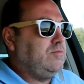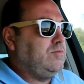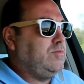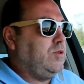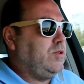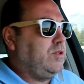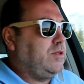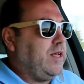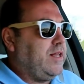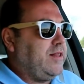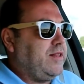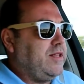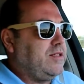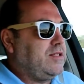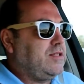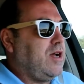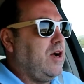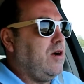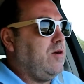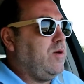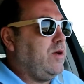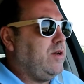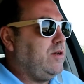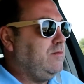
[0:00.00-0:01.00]
we'll get this
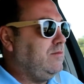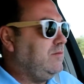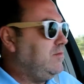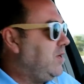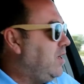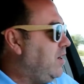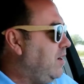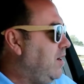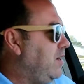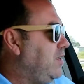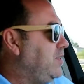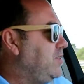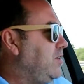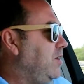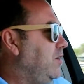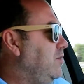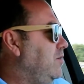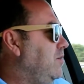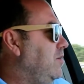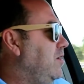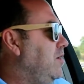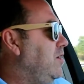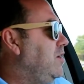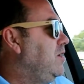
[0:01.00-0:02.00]
going. All right.
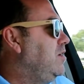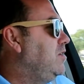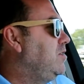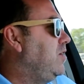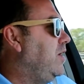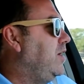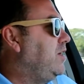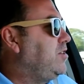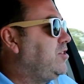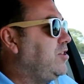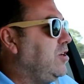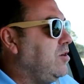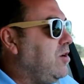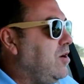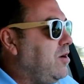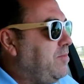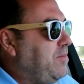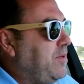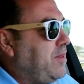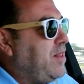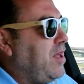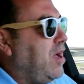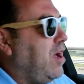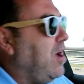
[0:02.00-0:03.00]
So so I show
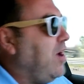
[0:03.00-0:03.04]
up at the